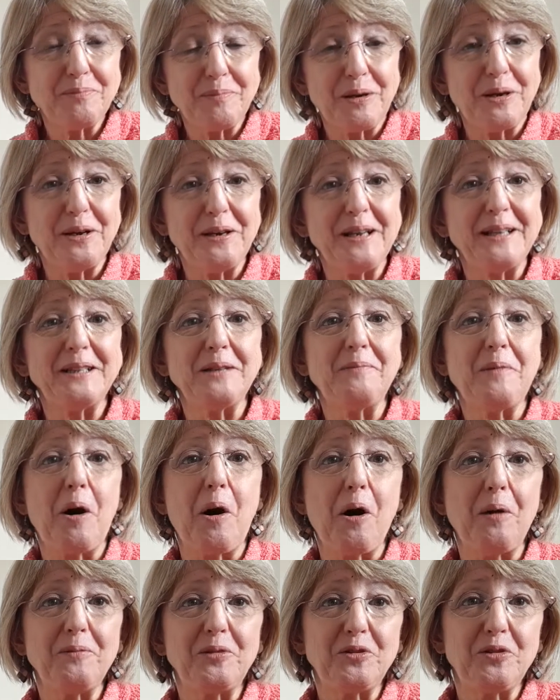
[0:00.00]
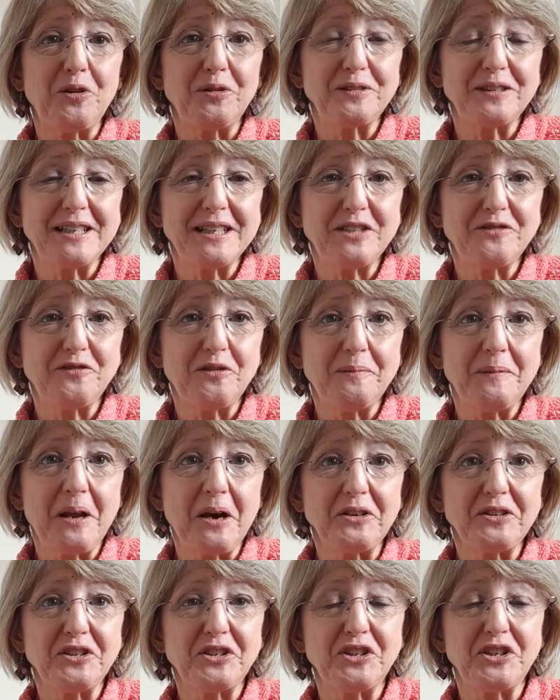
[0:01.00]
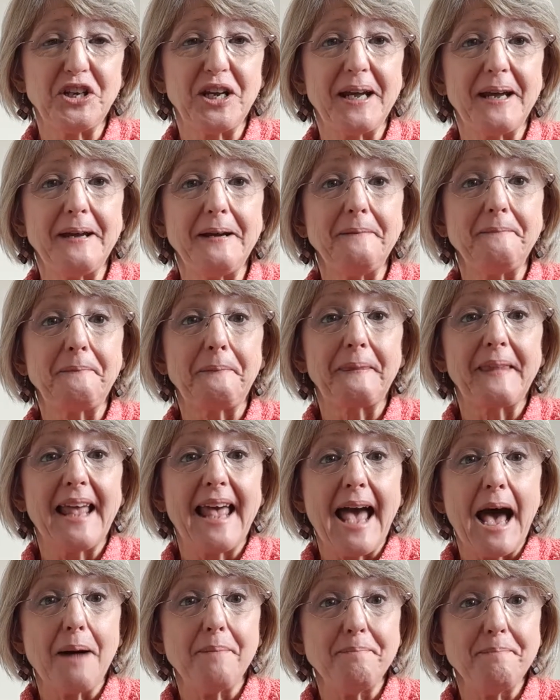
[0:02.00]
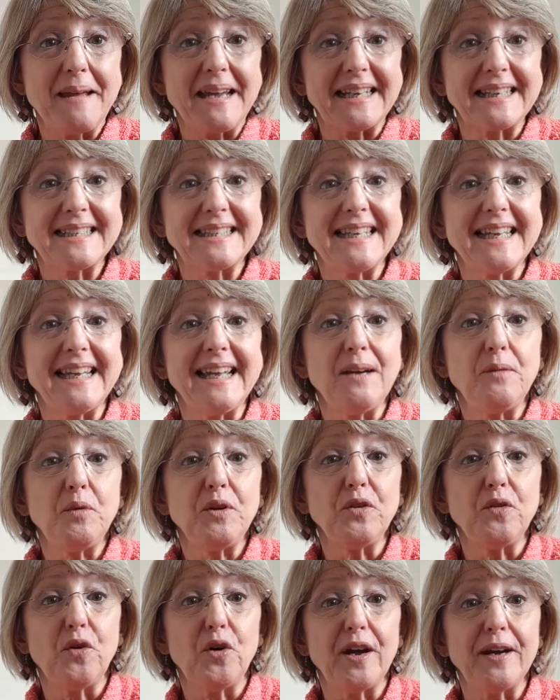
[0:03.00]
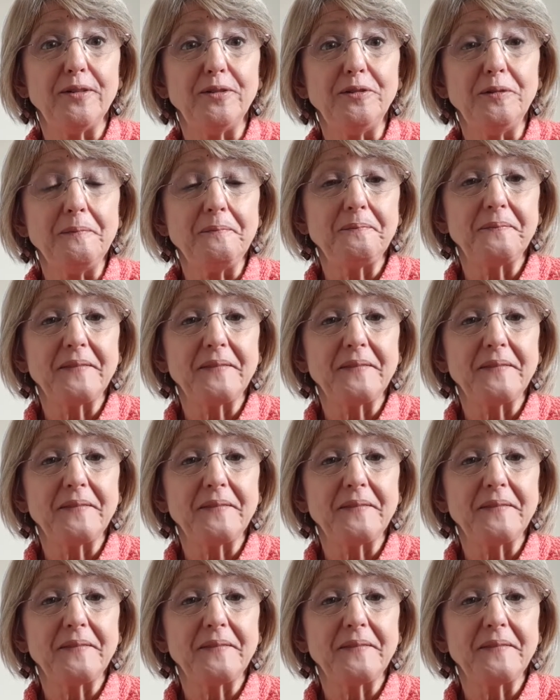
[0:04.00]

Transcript: burning the palm crosses from last year and mixing it with oil.